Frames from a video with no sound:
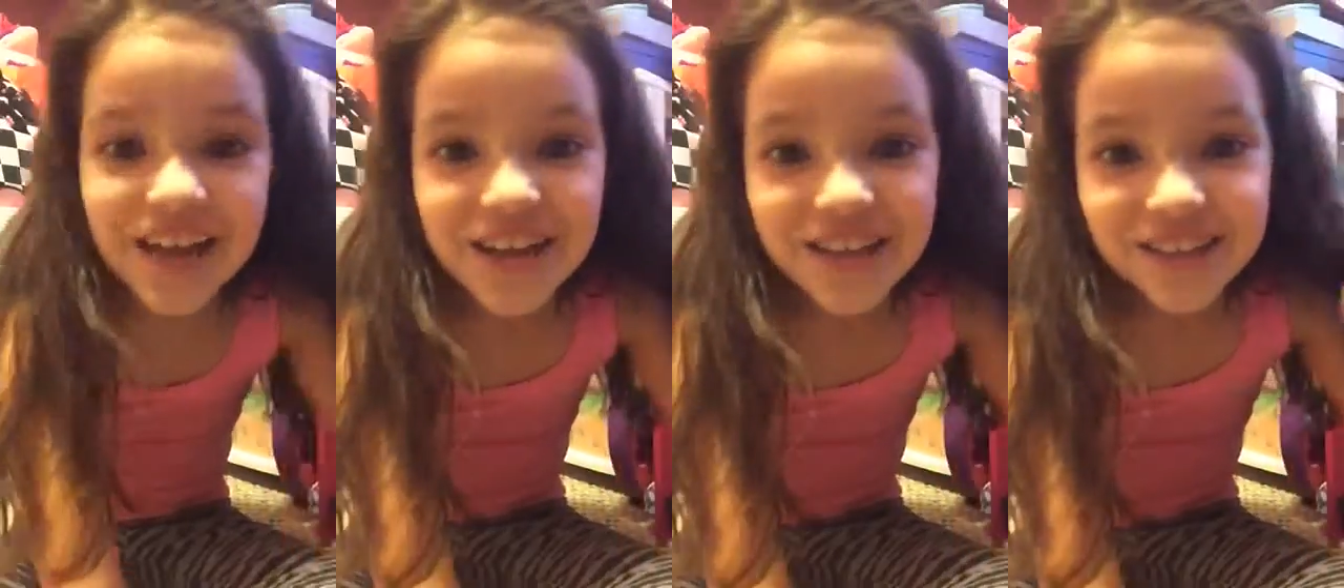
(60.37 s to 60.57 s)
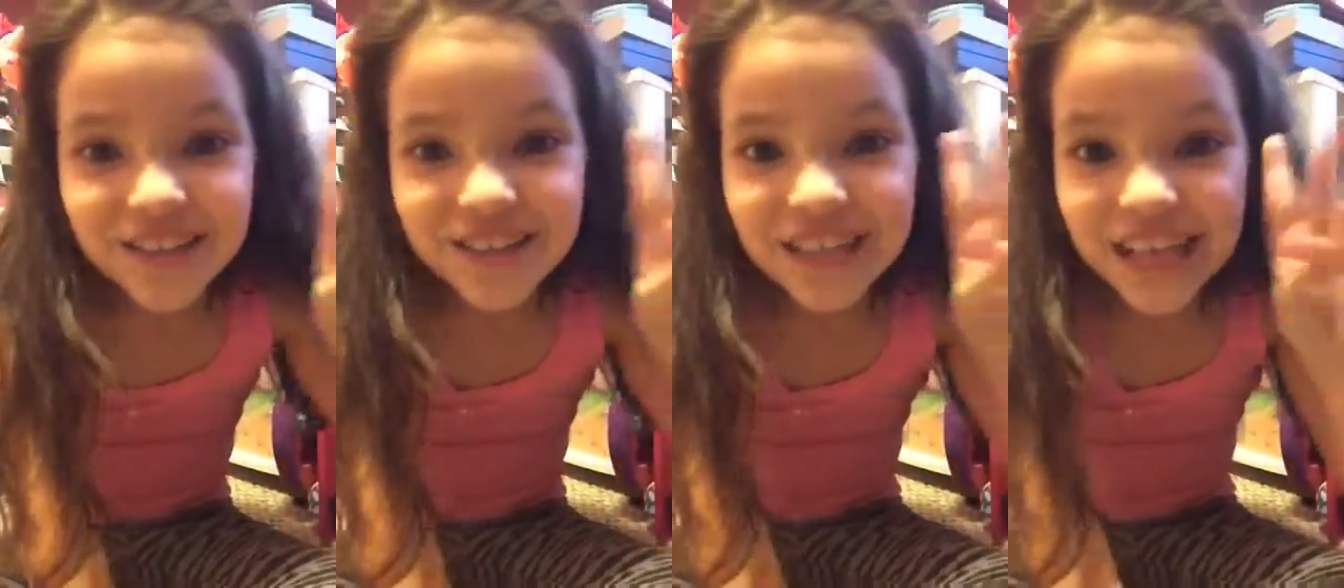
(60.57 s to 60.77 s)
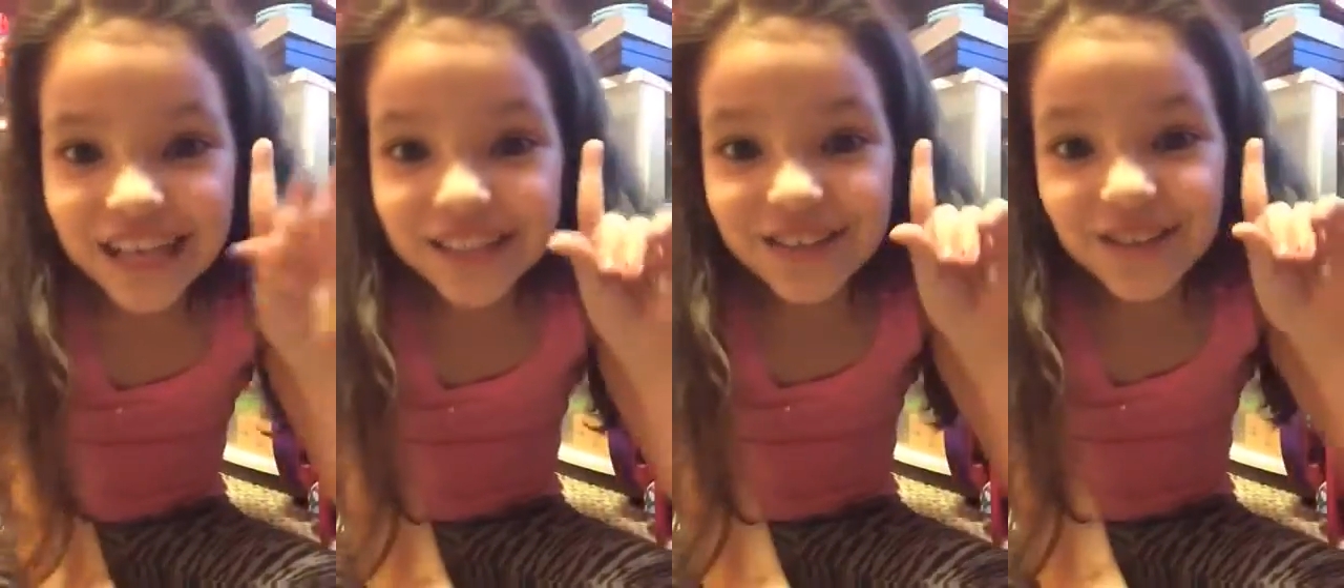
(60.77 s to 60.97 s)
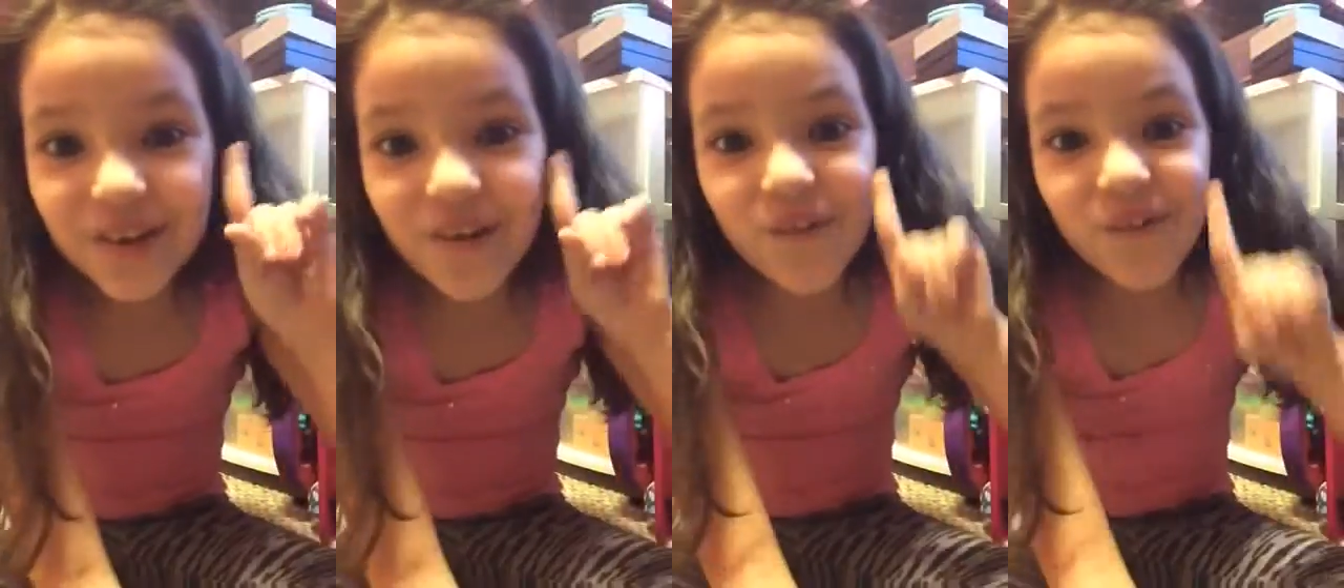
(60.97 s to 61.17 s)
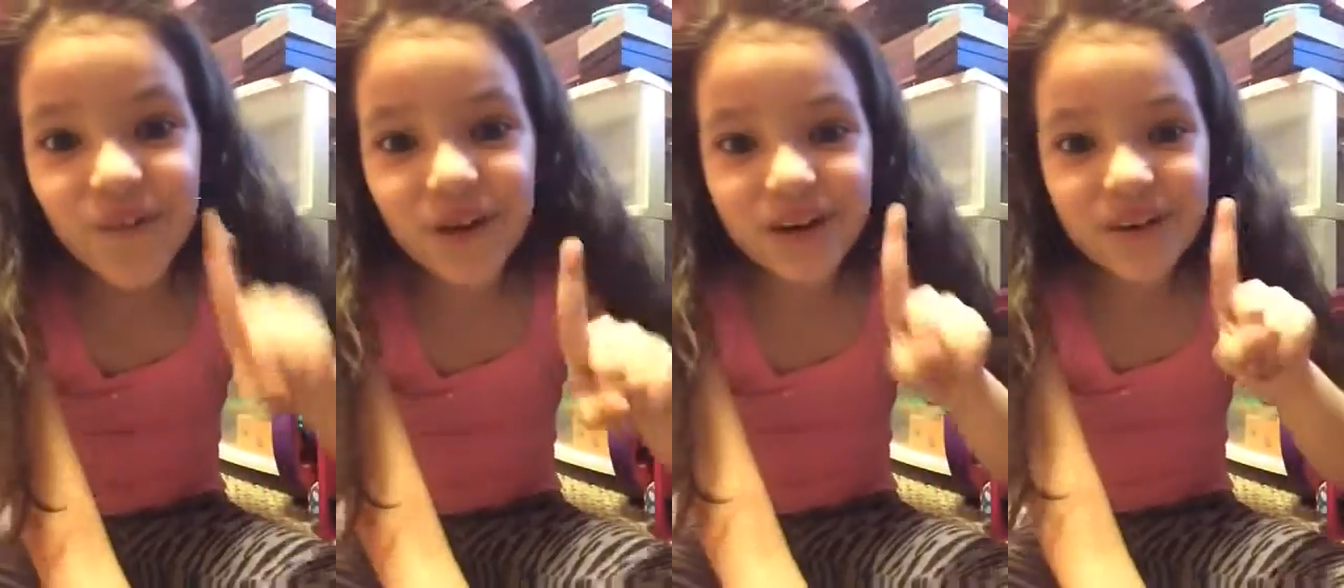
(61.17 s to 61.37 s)
So that's
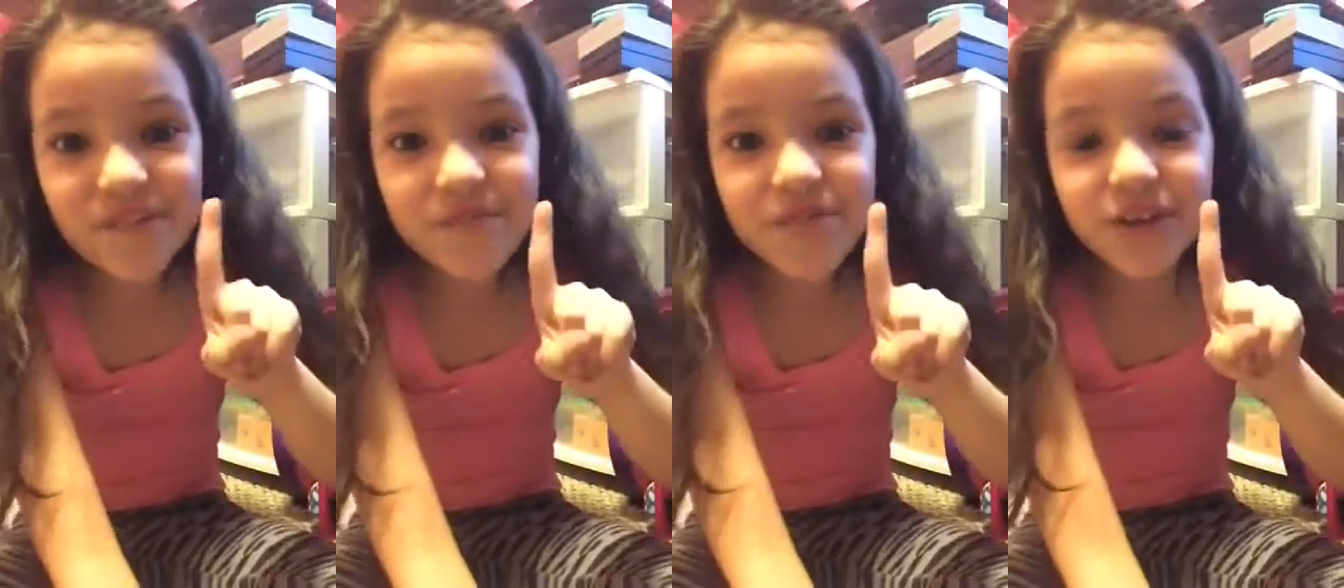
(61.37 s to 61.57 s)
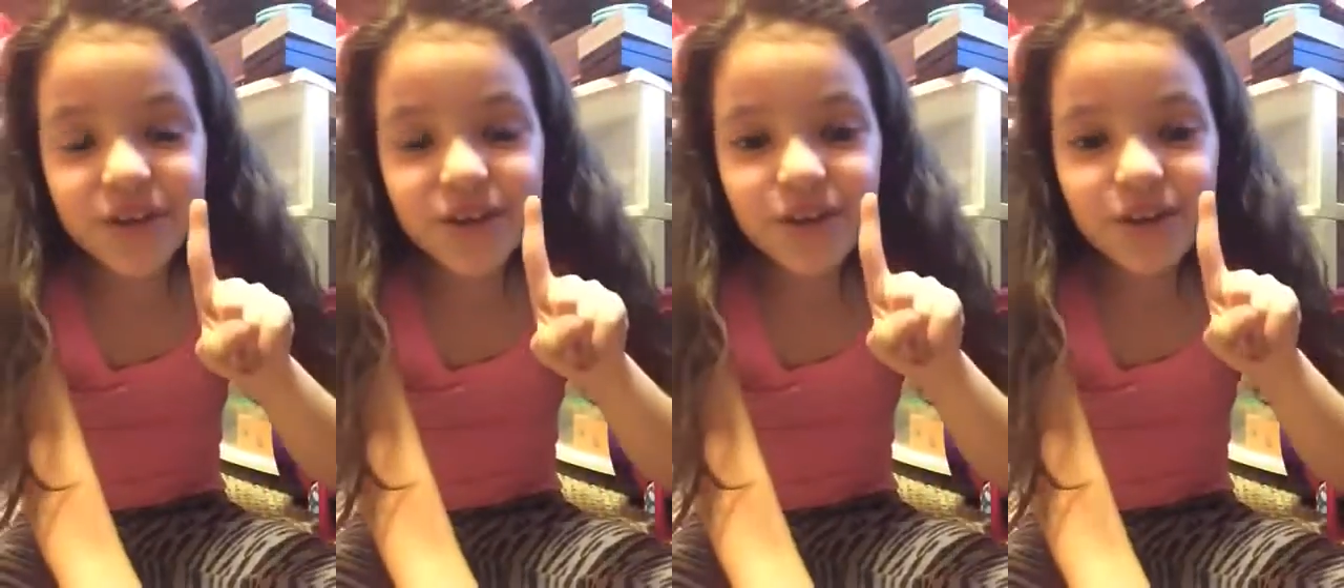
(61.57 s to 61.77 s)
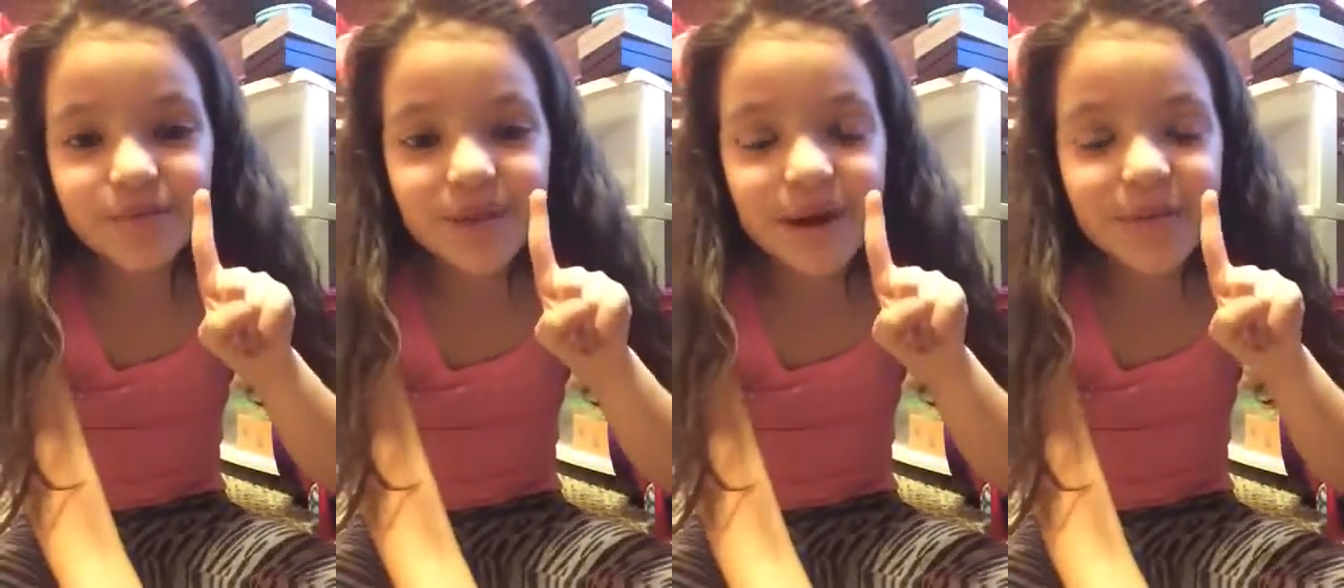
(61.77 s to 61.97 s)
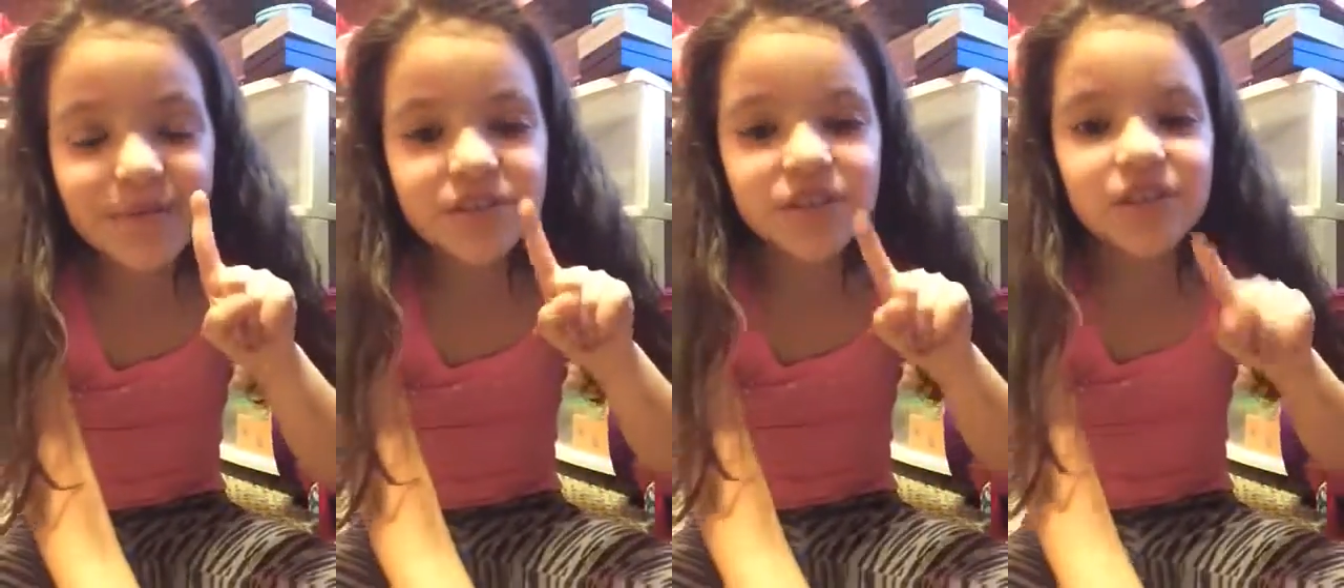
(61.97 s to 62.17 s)
one of the Yo Mama